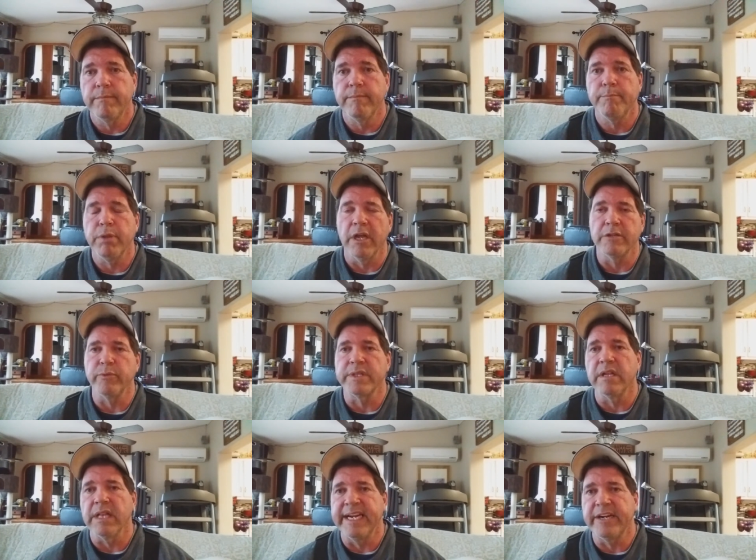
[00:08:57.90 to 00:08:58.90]
plugged with
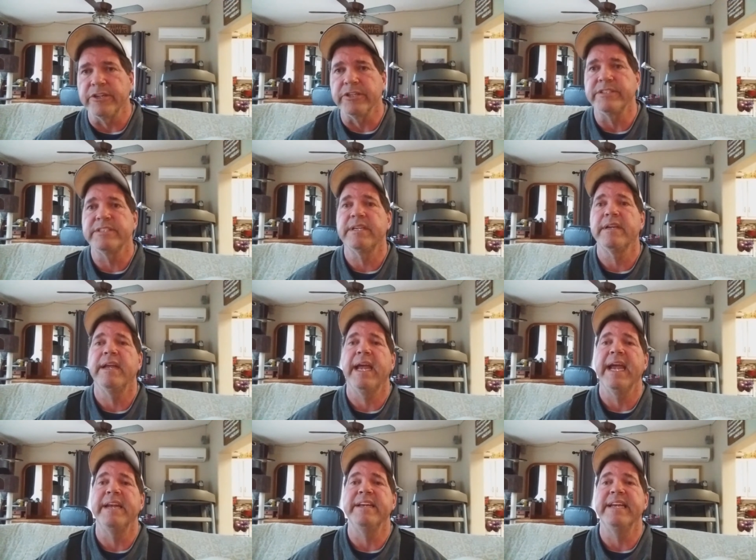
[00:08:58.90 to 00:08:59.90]
clinkers,
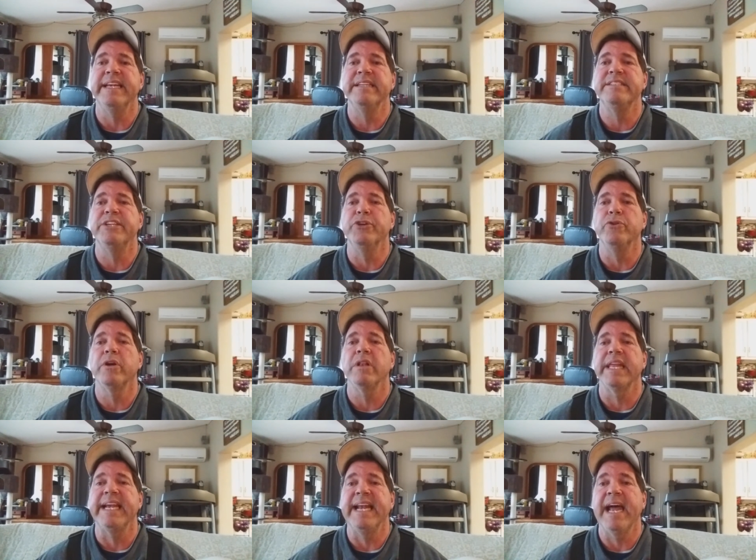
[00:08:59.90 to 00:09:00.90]
and you need to
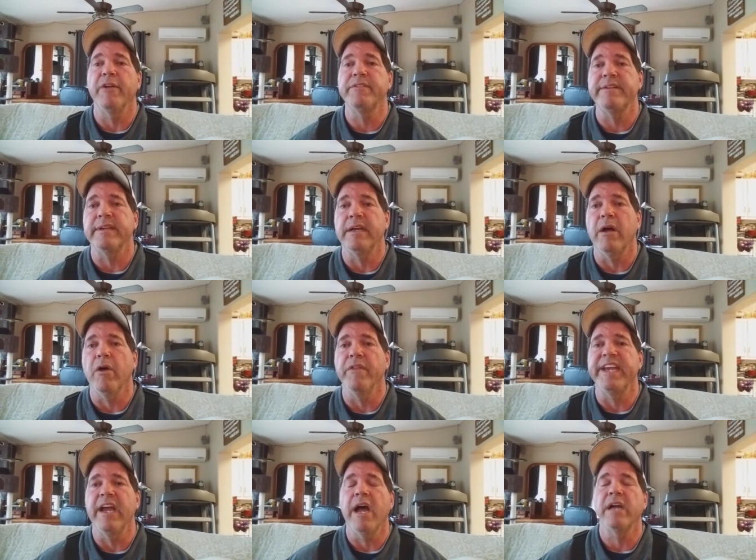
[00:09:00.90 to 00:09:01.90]
clean out all
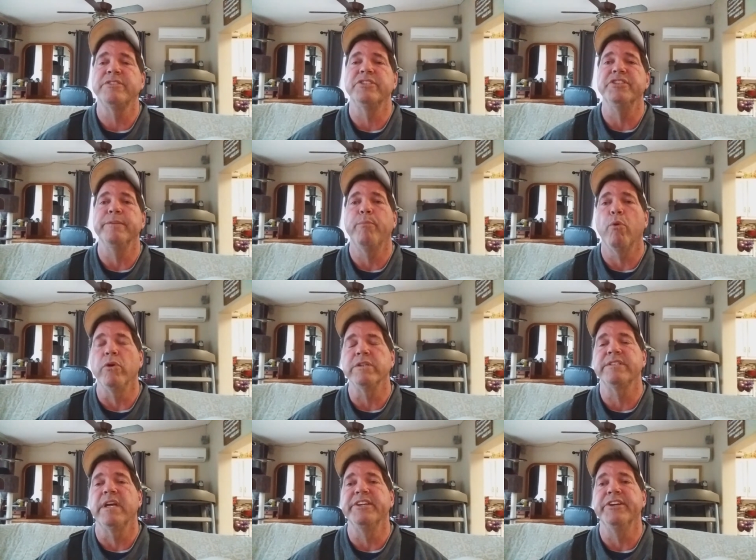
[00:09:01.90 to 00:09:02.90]
the oxygen
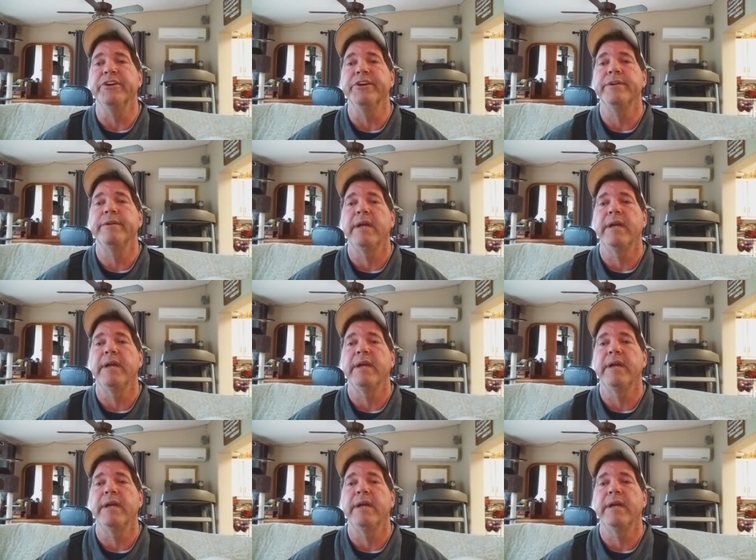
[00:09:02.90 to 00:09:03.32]
ports on your